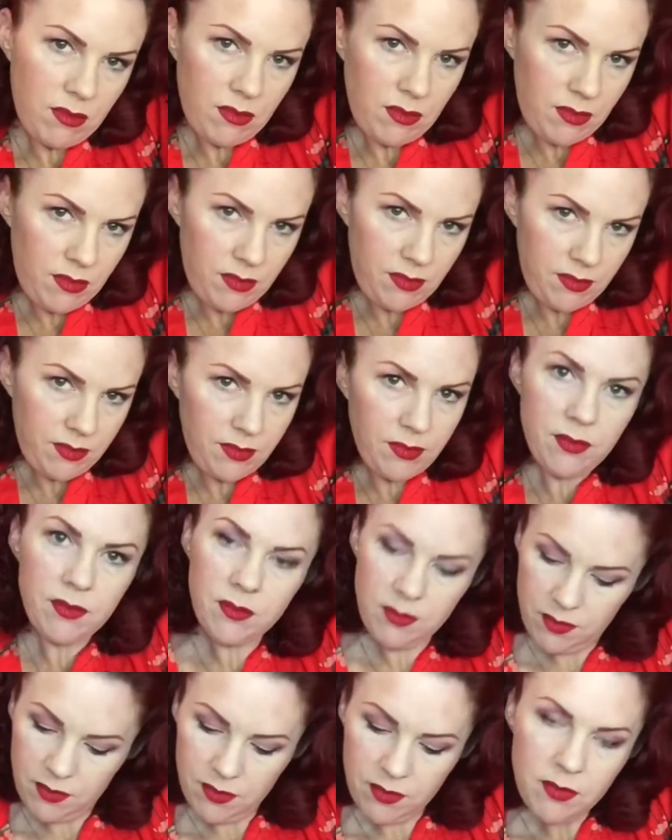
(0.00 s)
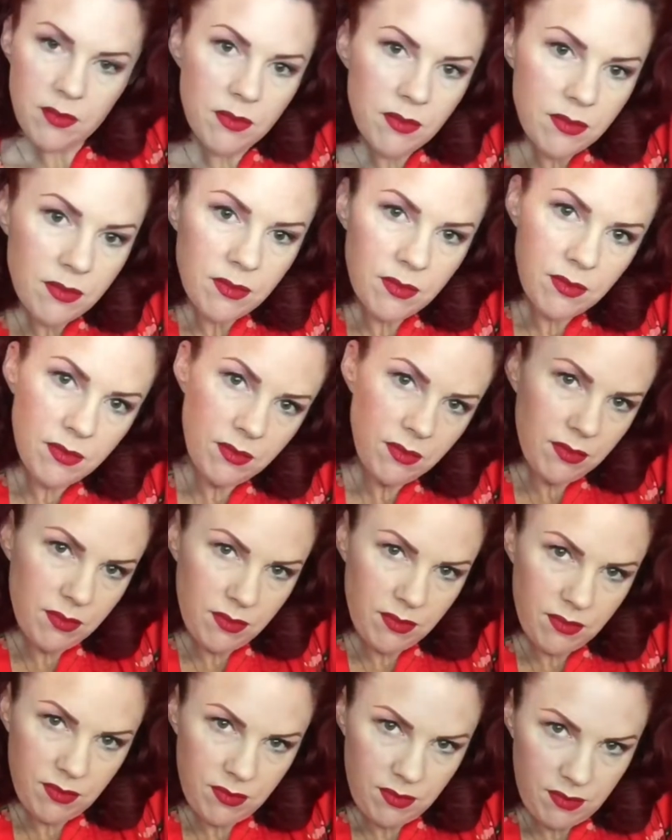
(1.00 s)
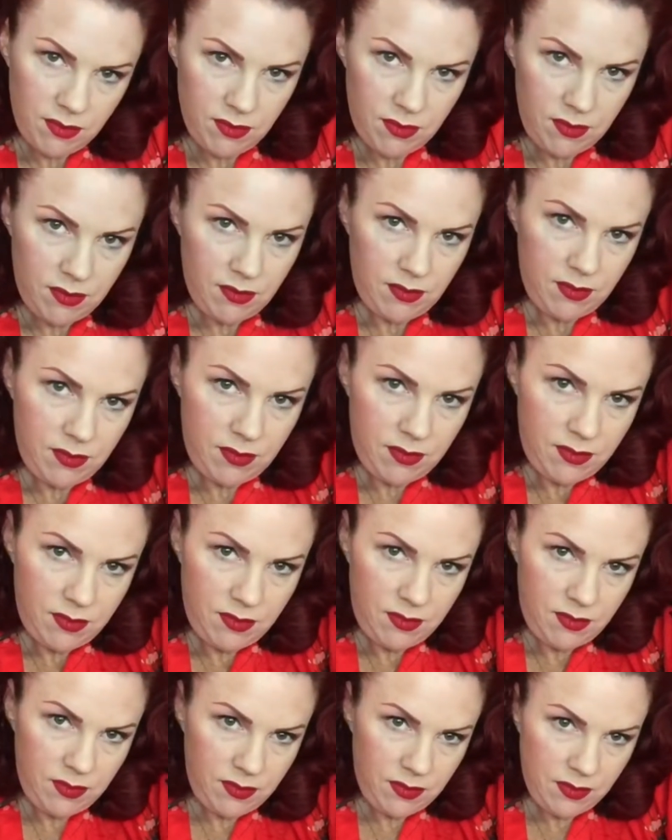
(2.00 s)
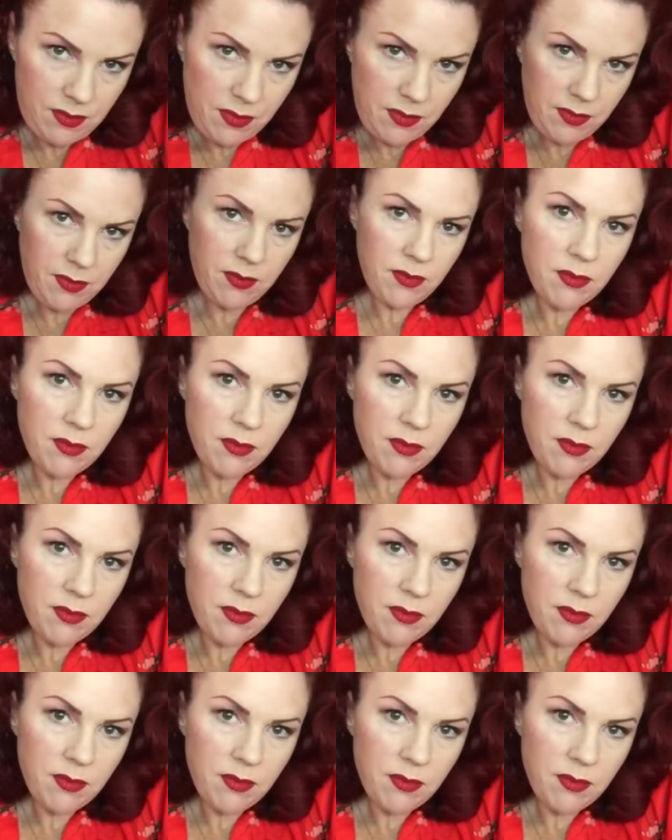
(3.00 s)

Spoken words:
Doing the same on the other side, twisting